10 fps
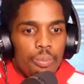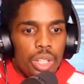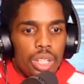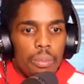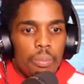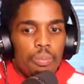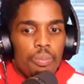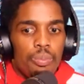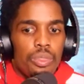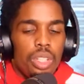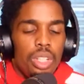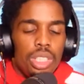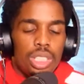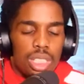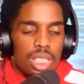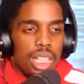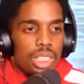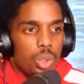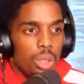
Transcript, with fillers: Um, just a side story.